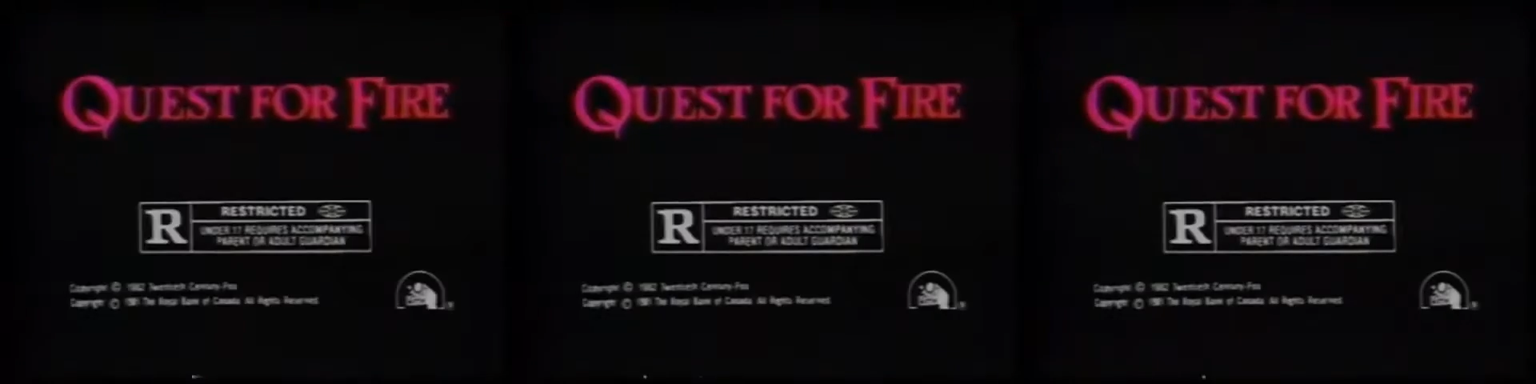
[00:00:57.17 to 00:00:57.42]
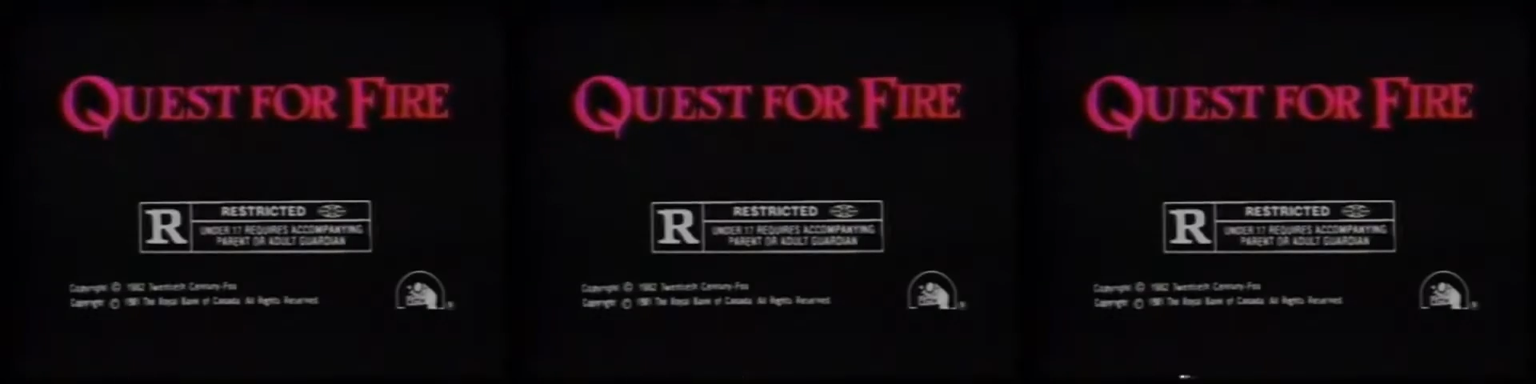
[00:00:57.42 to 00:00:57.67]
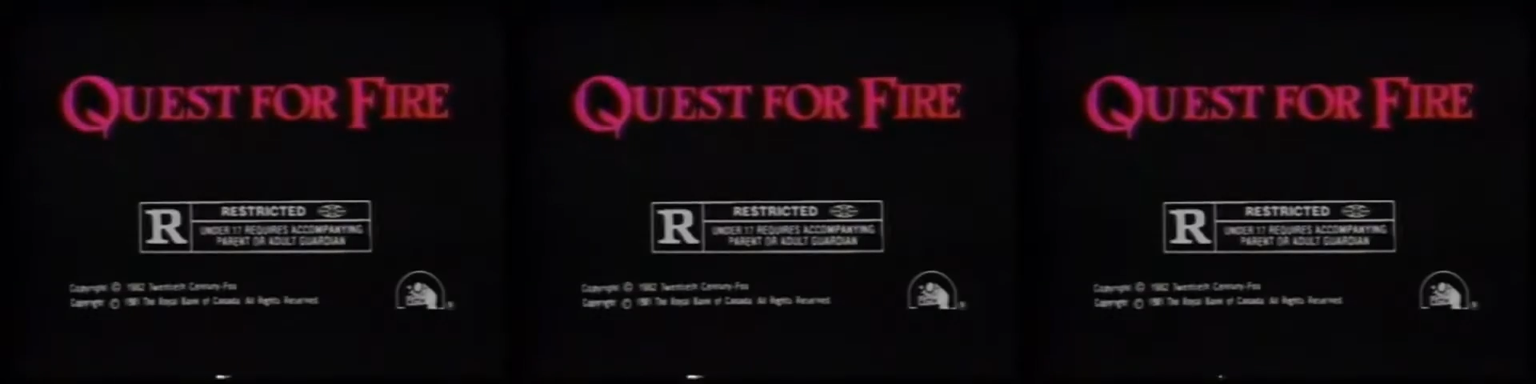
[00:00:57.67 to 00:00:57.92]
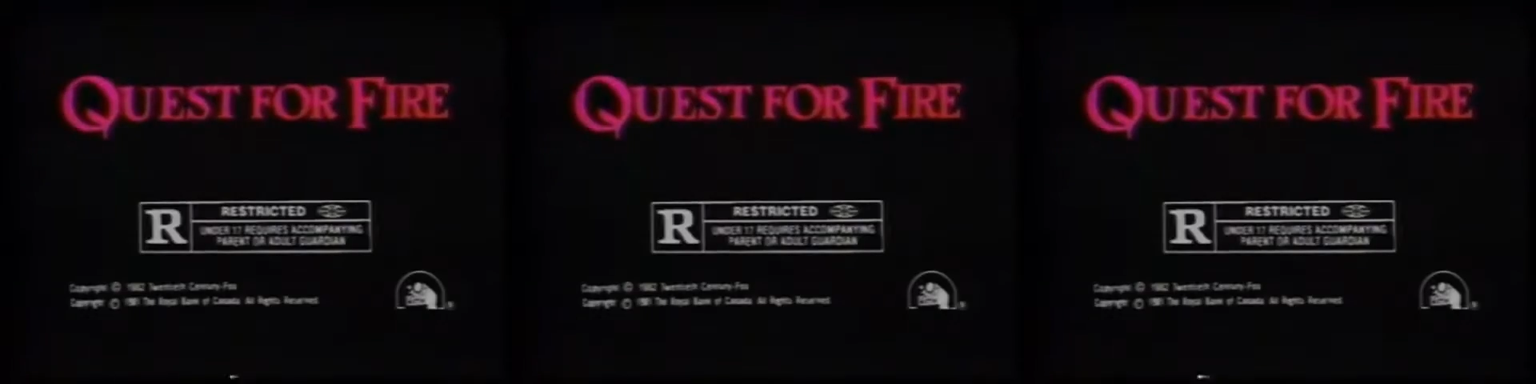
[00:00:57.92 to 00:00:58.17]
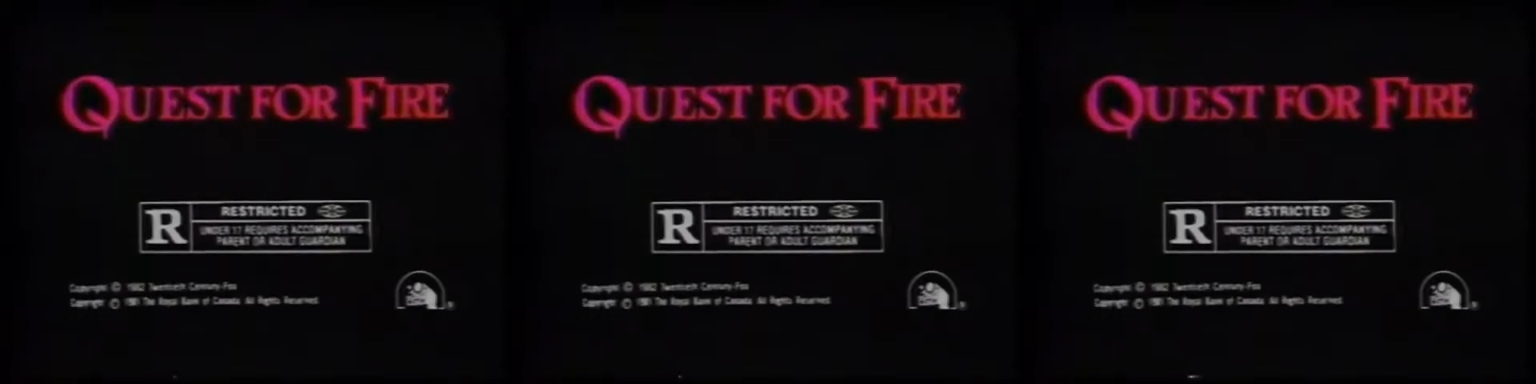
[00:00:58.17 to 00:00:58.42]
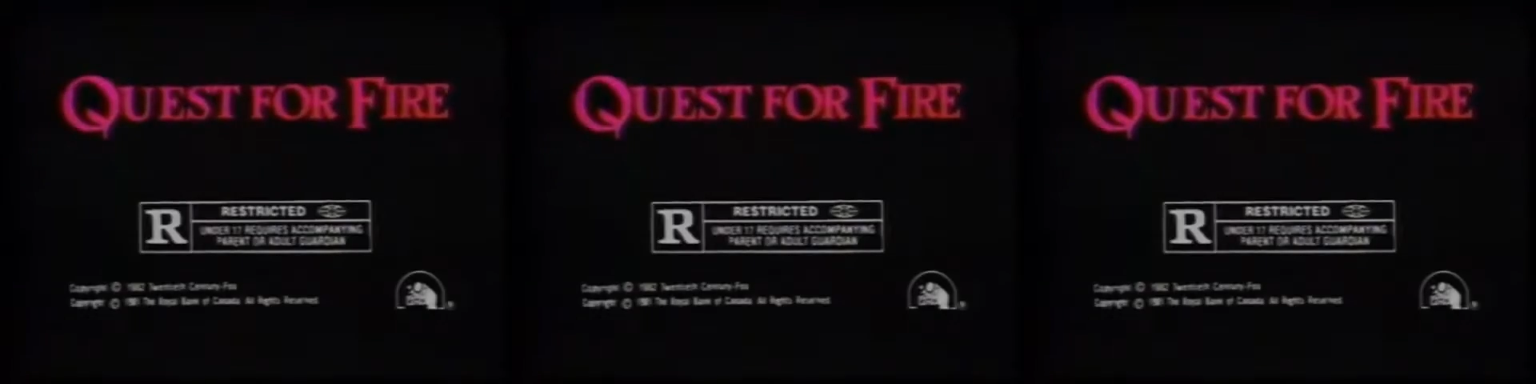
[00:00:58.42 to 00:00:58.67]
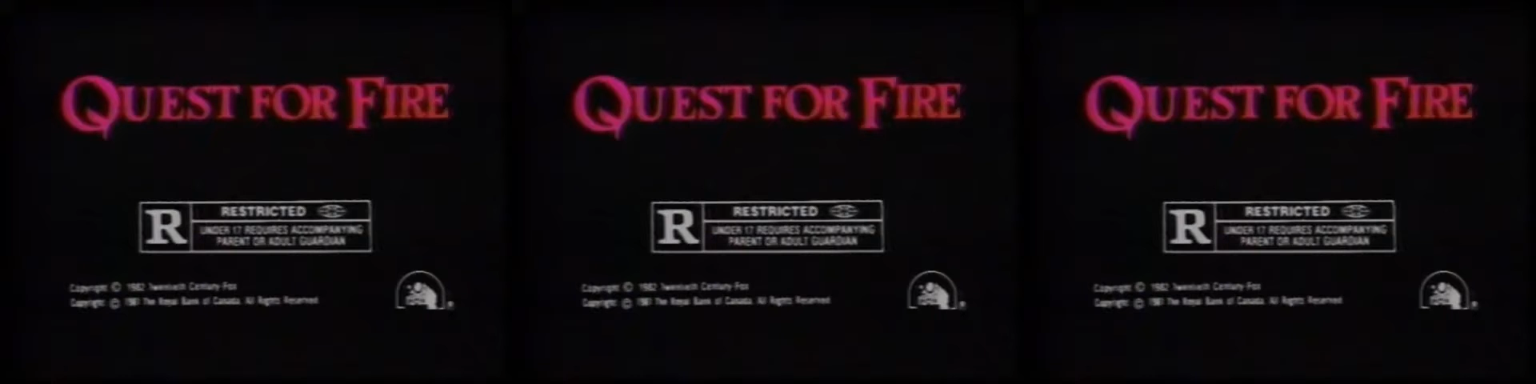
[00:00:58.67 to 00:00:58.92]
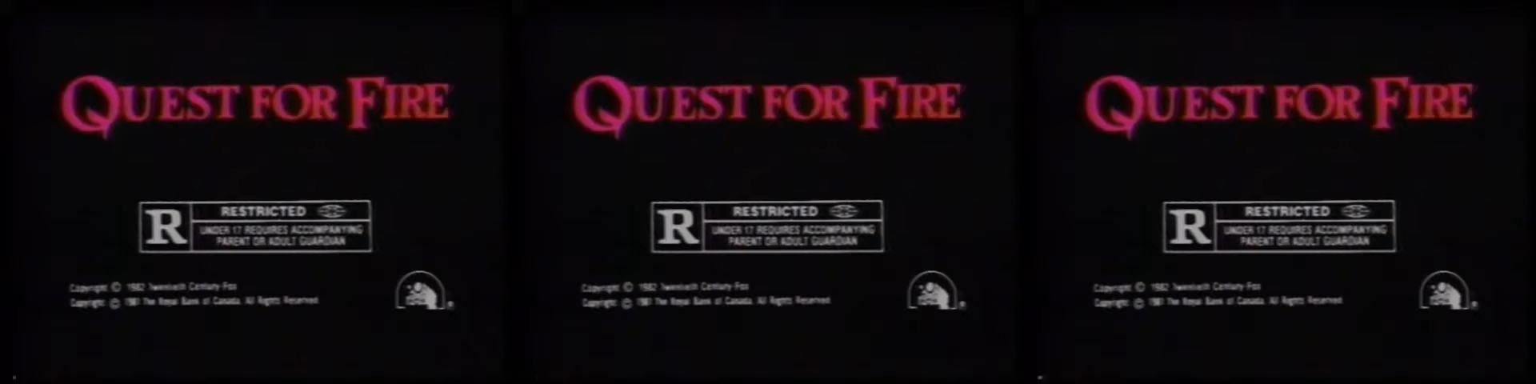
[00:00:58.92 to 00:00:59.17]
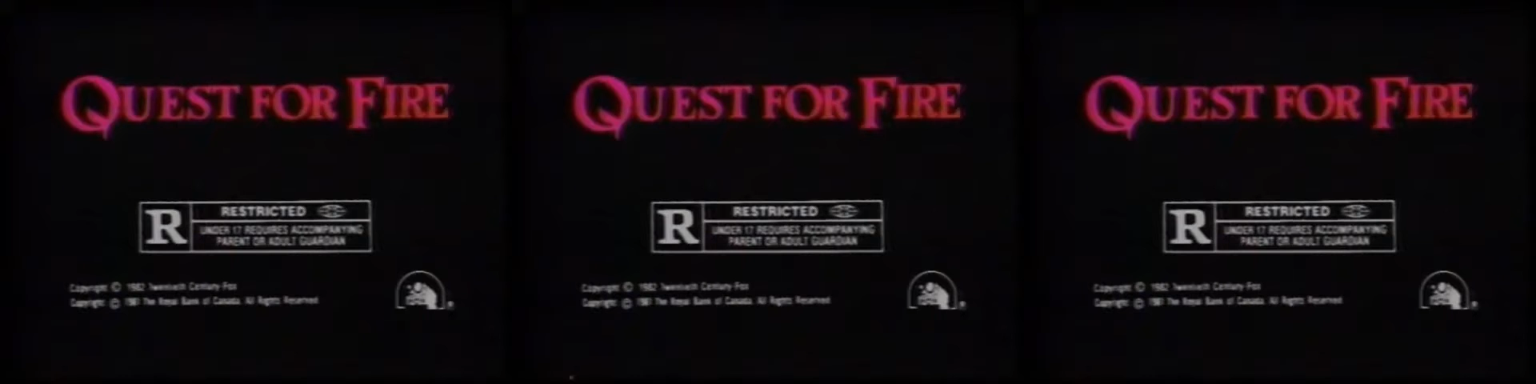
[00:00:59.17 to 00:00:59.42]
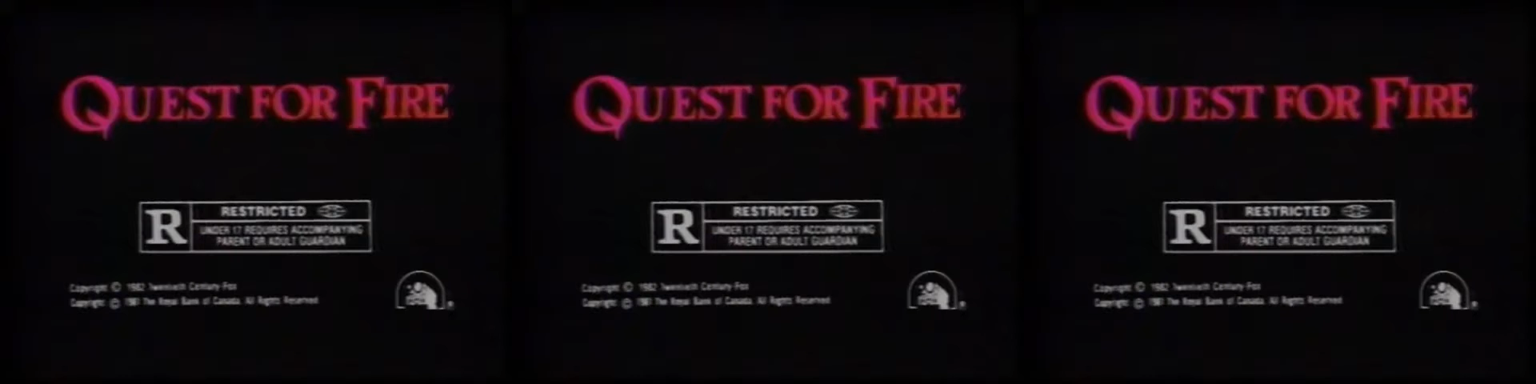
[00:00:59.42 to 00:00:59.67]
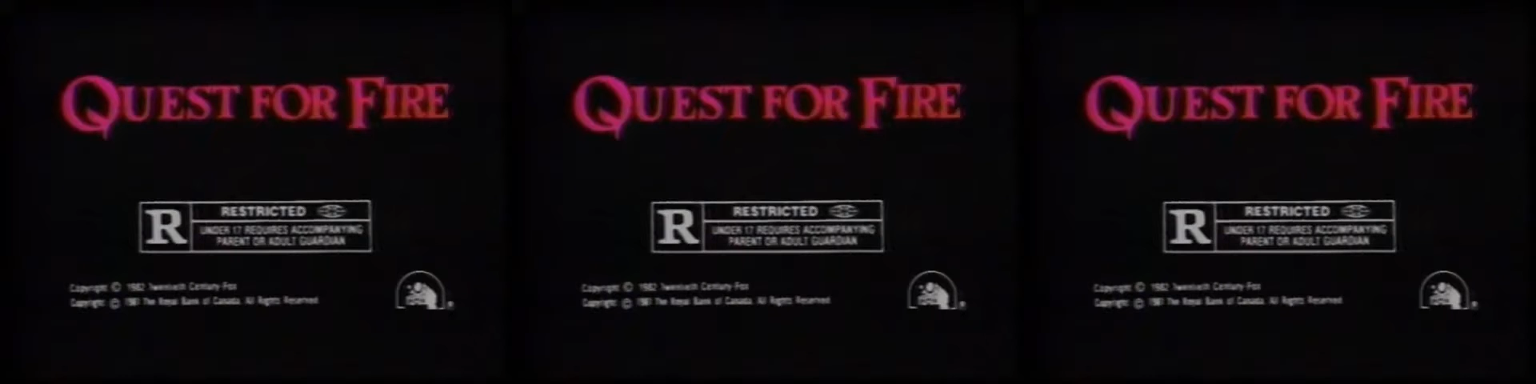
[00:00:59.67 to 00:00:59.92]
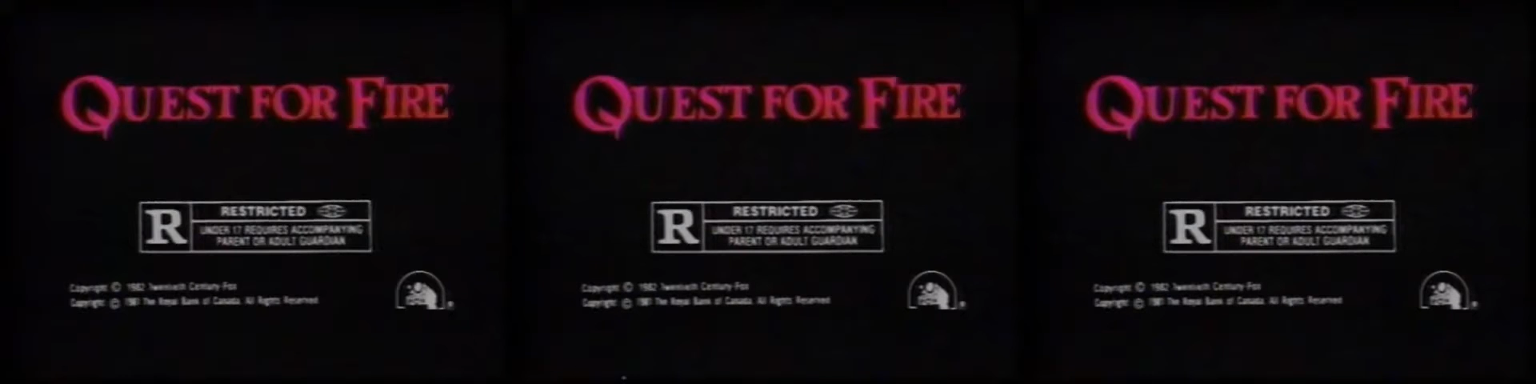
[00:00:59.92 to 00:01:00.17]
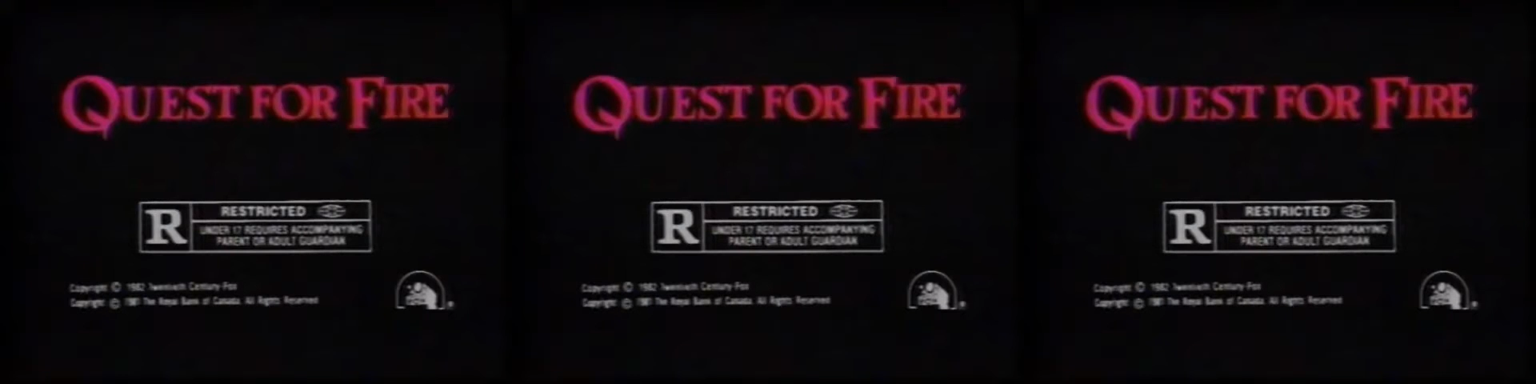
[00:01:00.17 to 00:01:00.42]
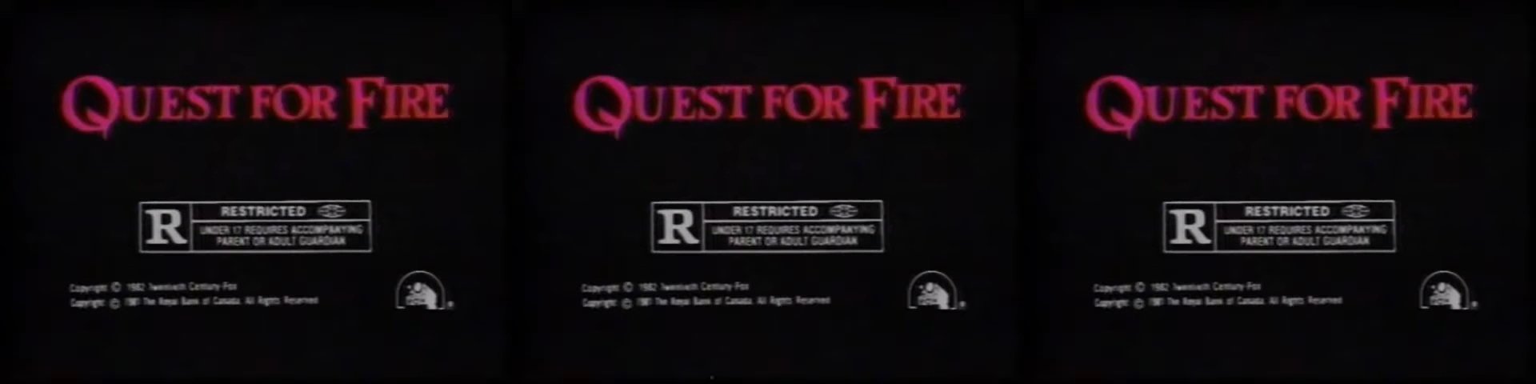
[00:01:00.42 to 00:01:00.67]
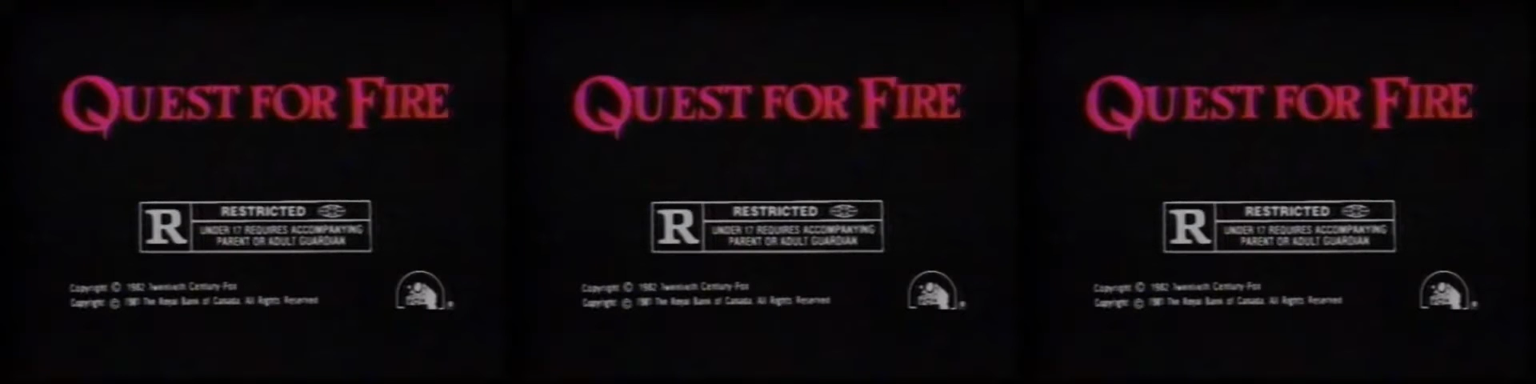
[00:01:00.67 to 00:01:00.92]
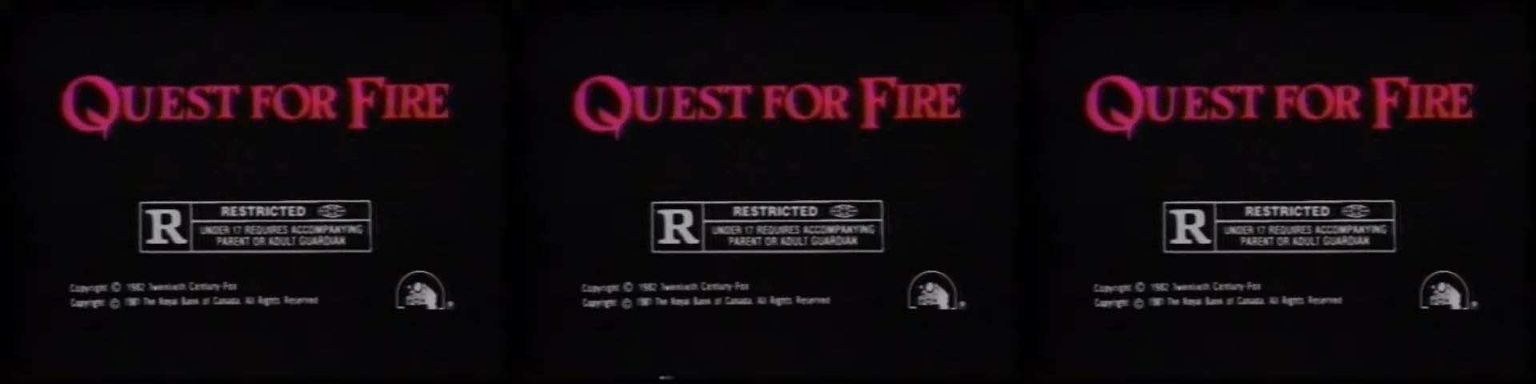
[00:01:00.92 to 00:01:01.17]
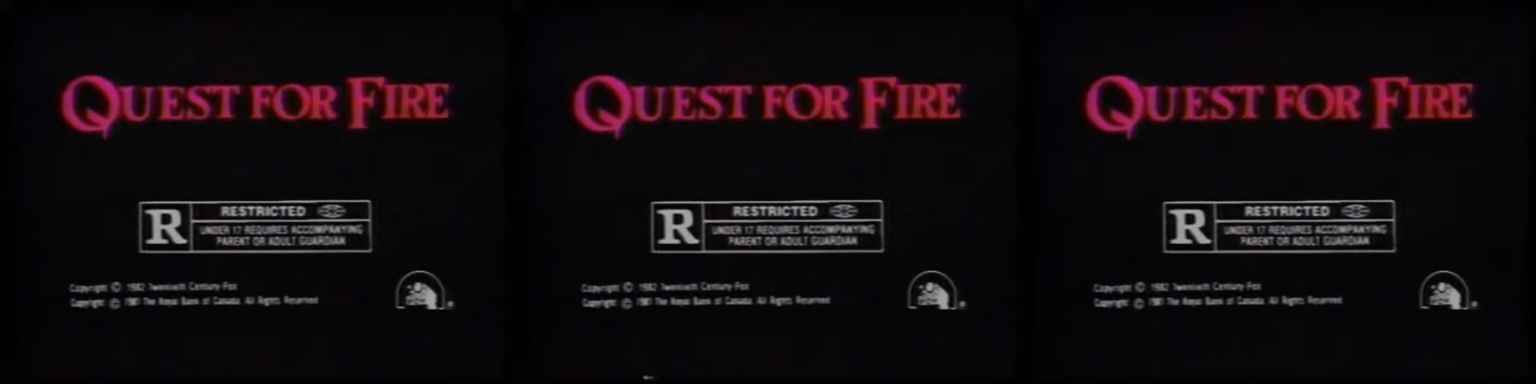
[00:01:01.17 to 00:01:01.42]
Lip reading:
Nobody's mouth can be seen.